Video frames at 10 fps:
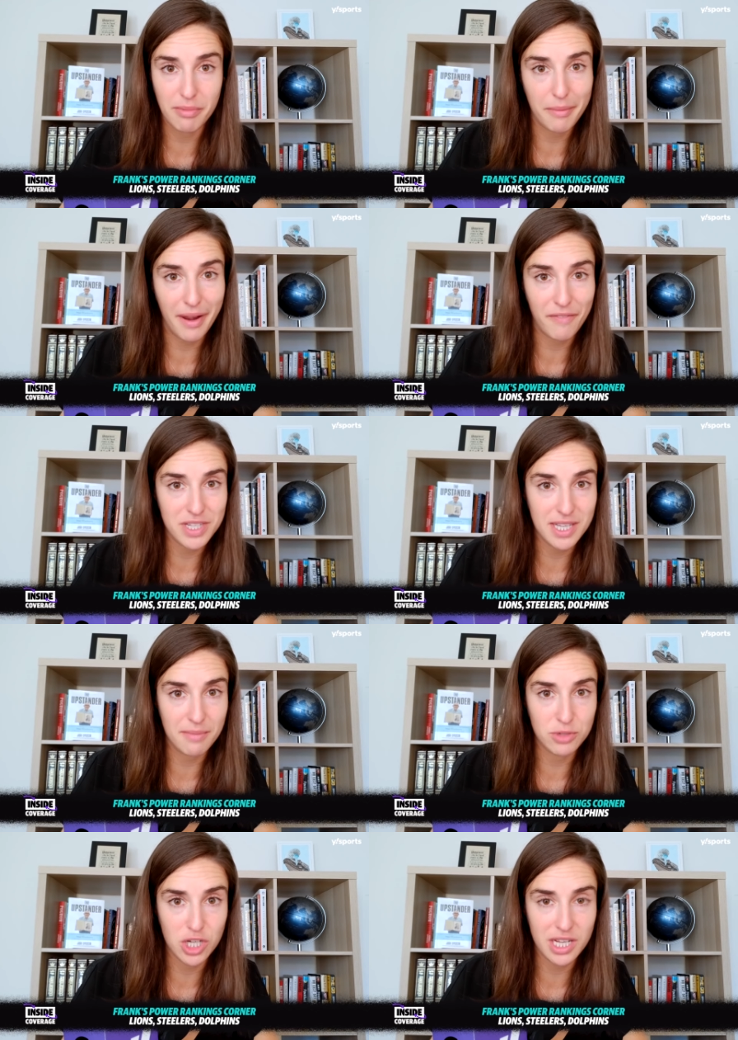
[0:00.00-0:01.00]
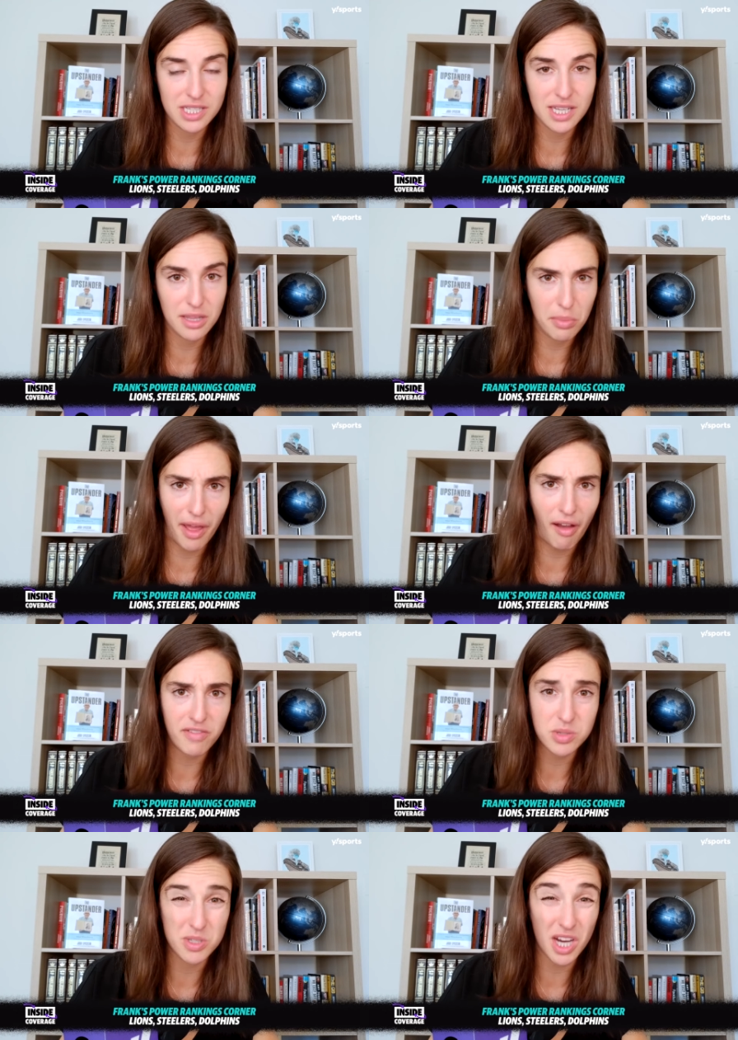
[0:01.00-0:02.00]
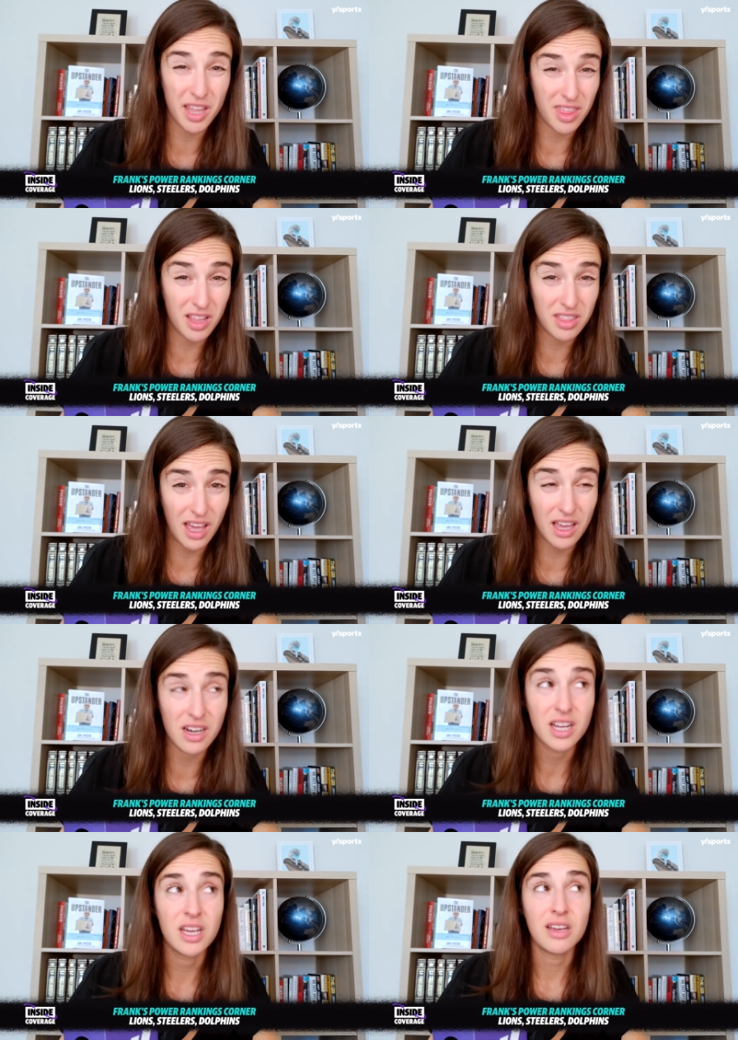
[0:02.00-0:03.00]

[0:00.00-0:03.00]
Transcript: to be able to have the same chance in the playoffs, which I think that